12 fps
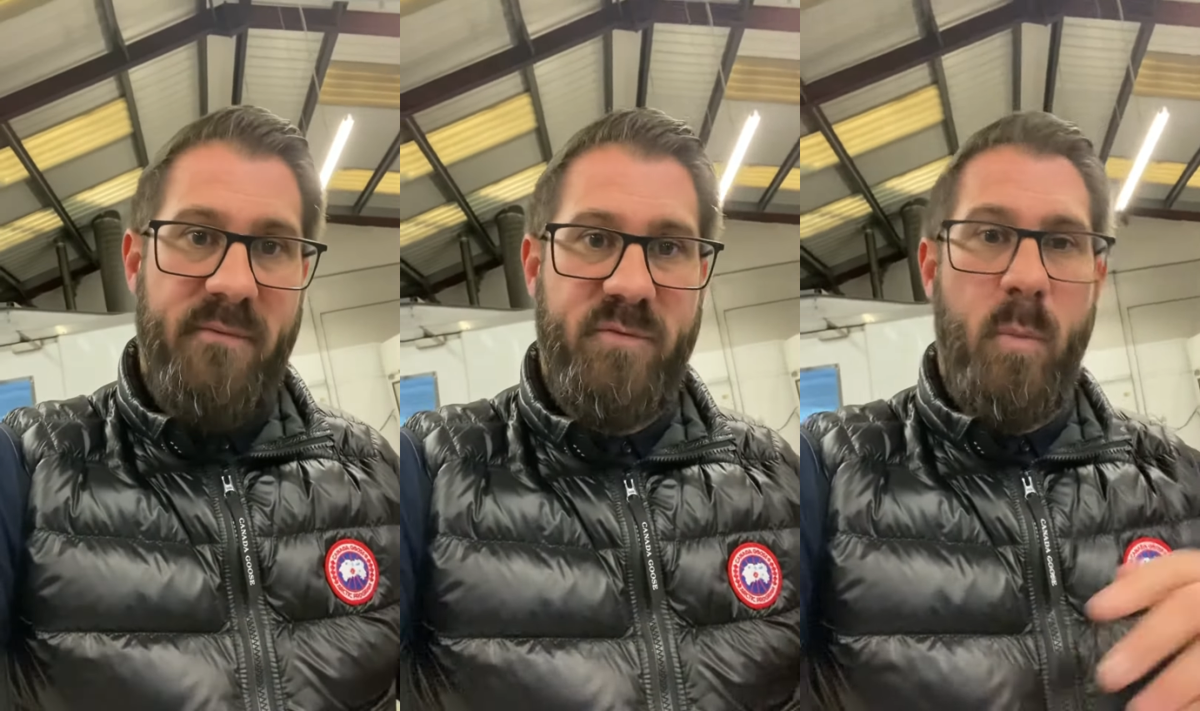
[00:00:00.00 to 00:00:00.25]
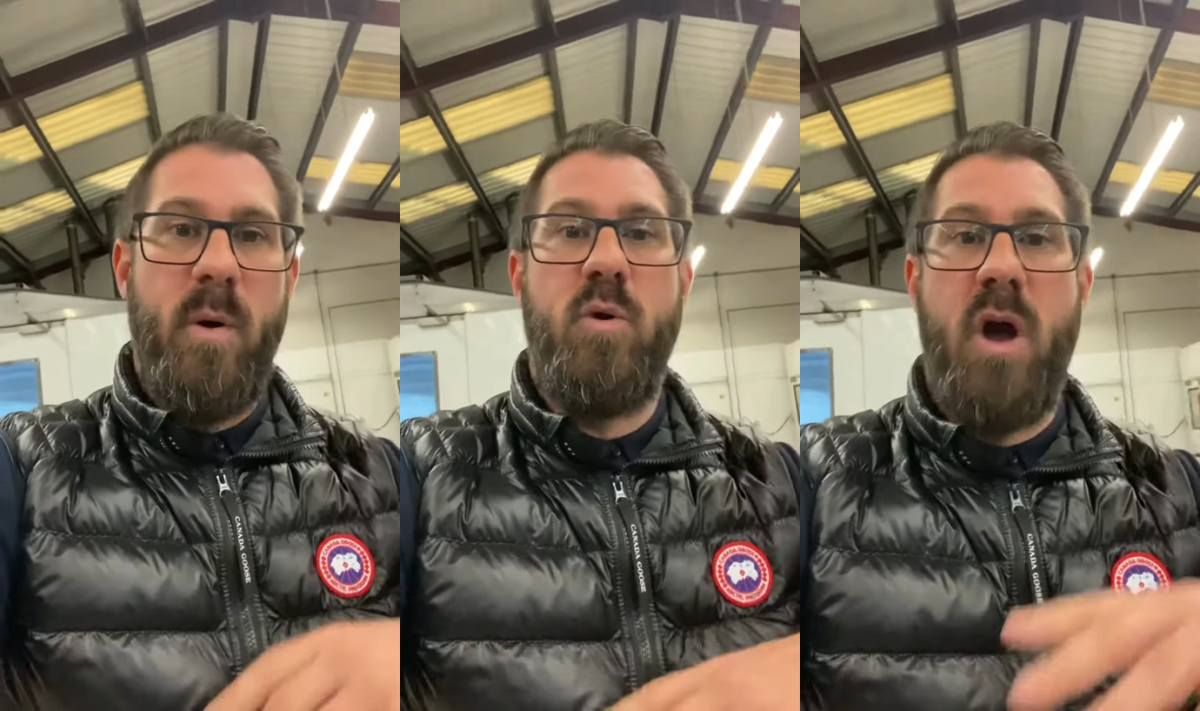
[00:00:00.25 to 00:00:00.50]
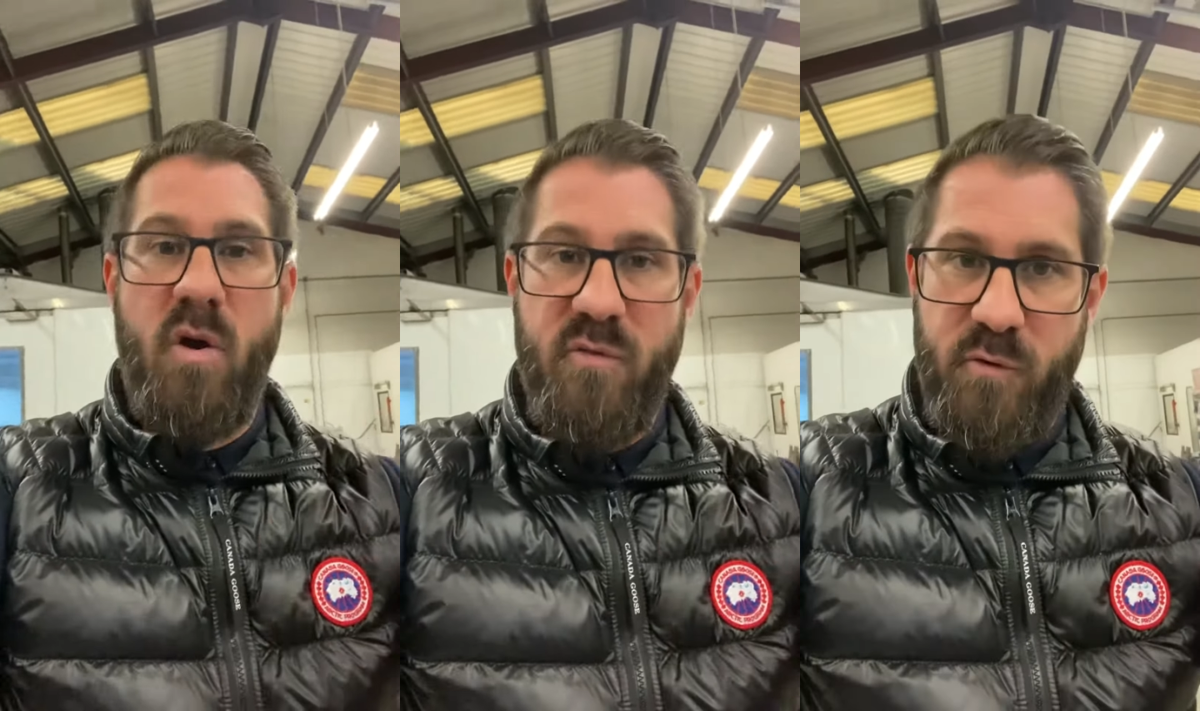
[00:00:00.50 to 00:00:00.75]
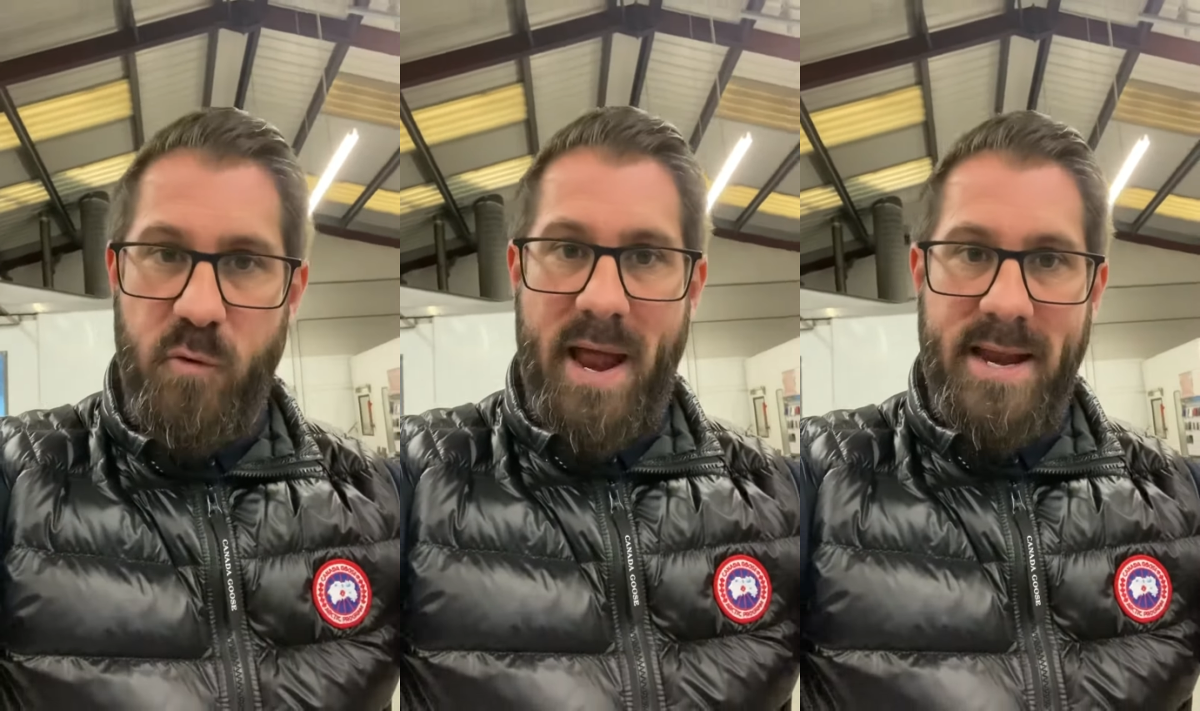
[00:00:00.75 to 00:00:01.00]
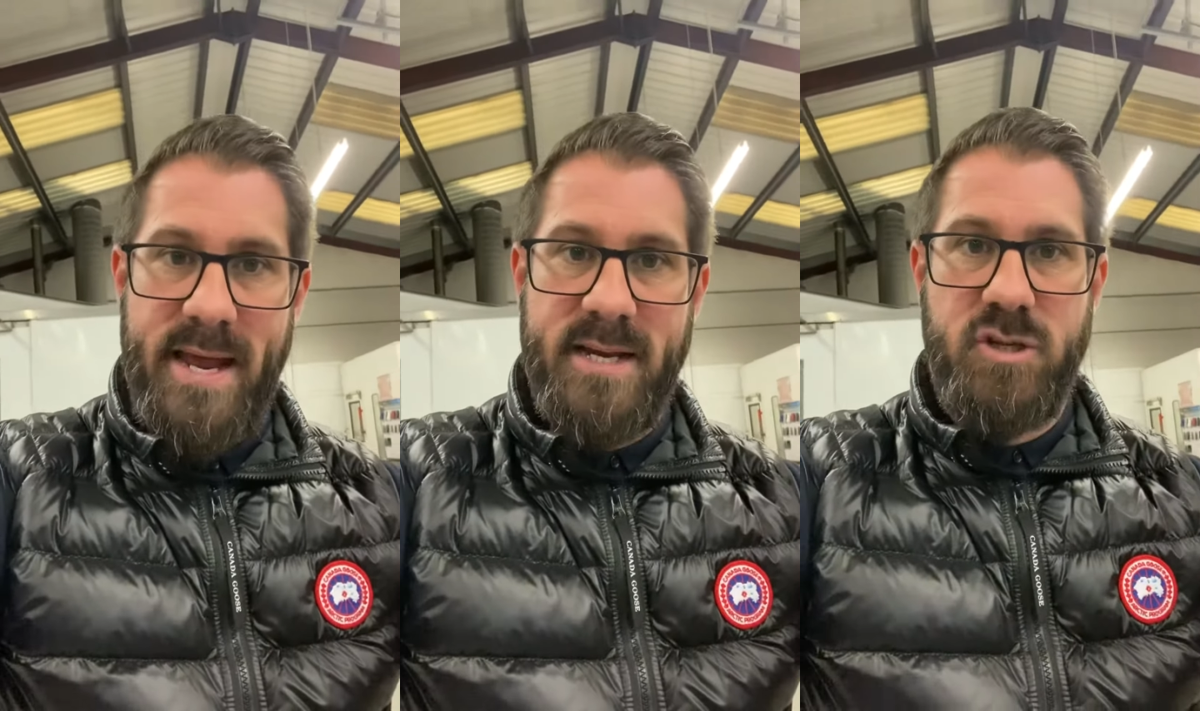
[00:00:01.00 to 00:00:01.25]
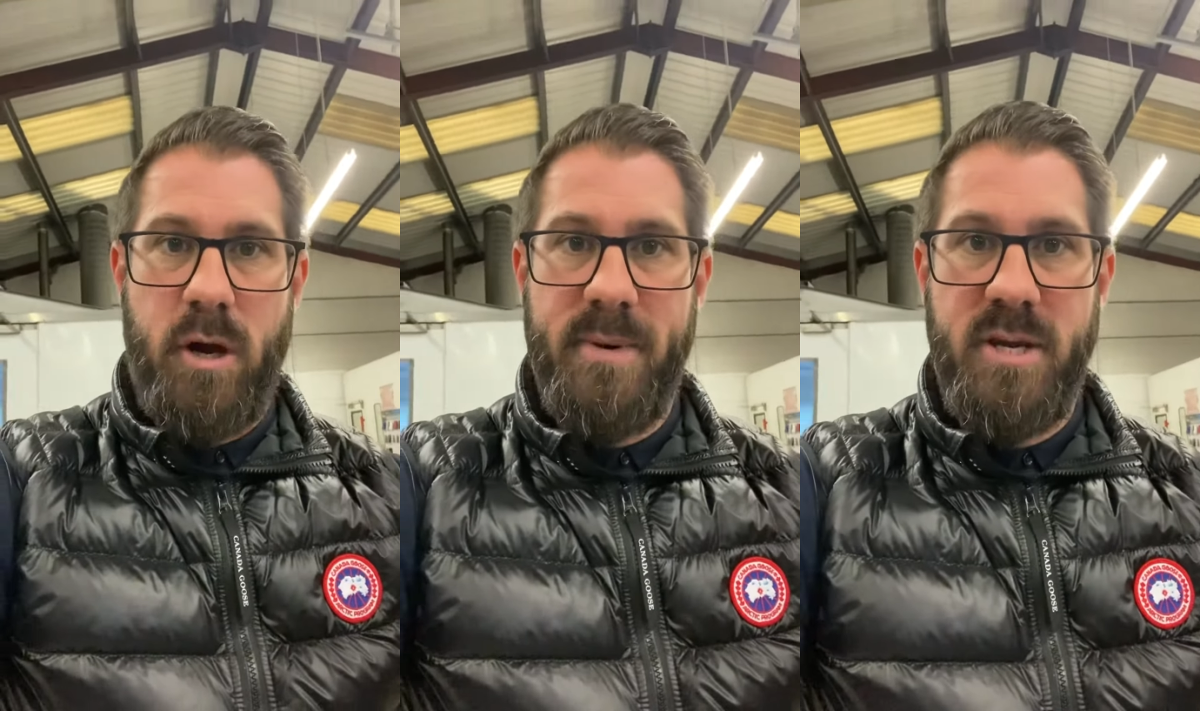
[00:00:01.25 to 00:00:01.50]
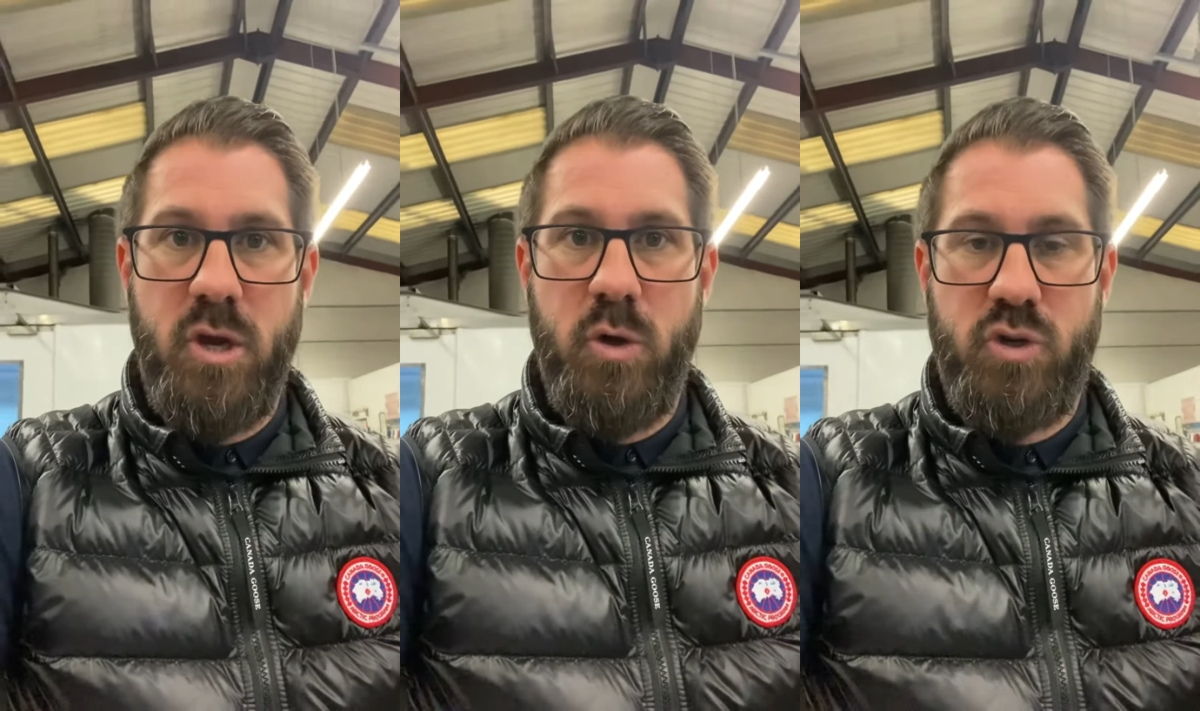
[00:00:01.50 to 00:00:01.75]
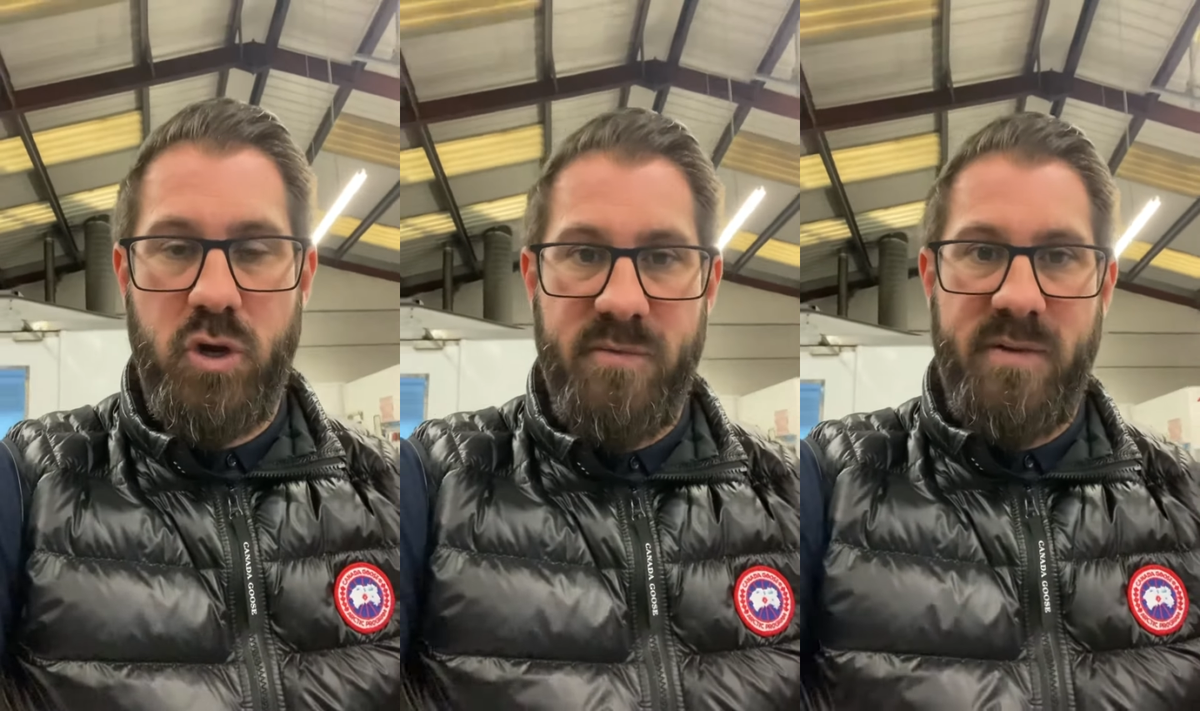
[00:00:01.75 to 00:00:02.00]
and we'll go through that next time in the
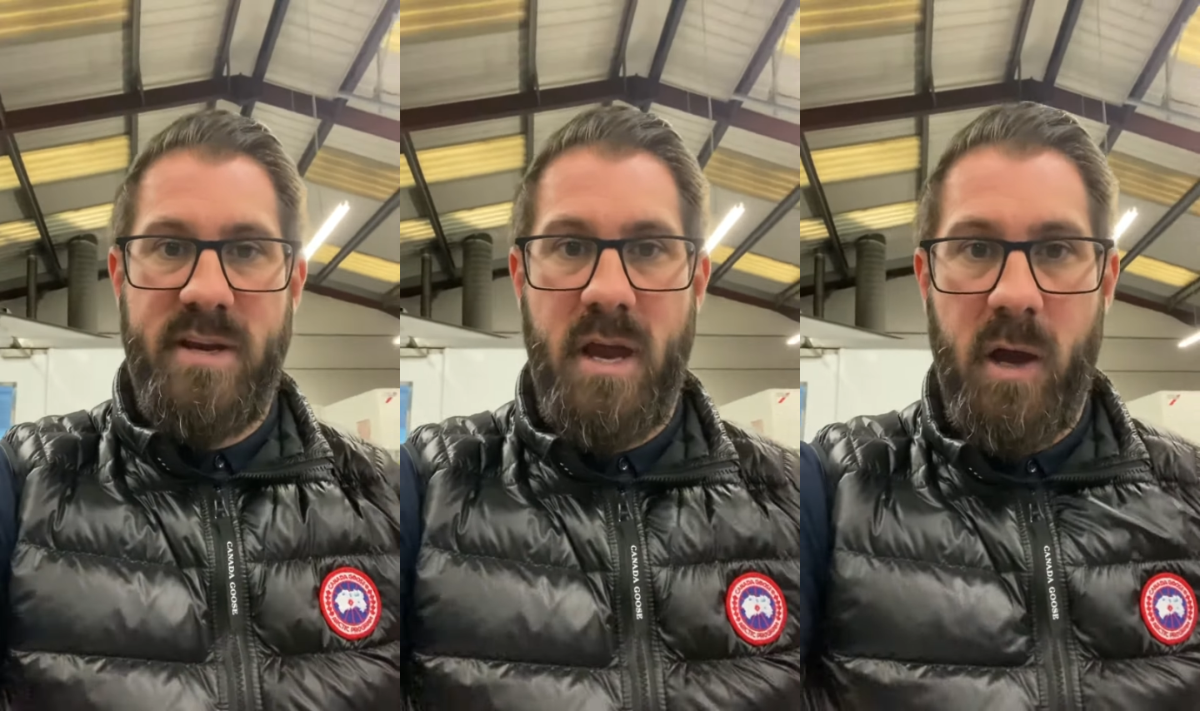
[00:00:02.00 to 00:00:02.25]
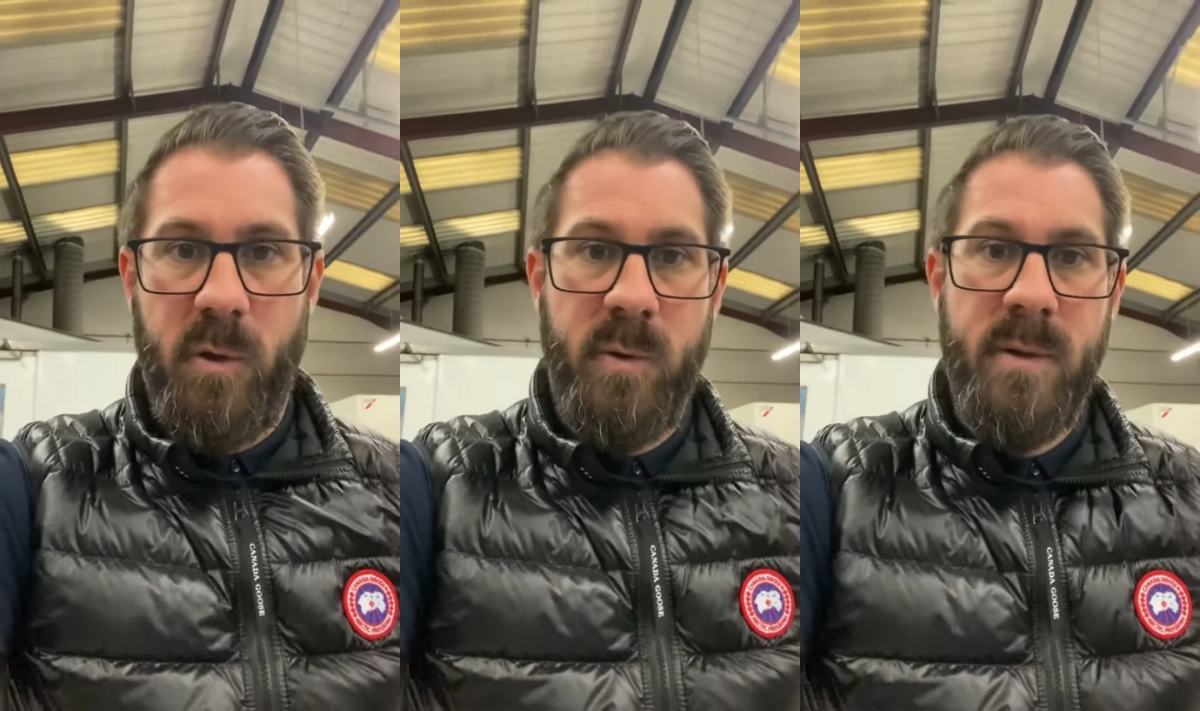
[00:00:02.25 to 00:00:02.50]
YouTube video.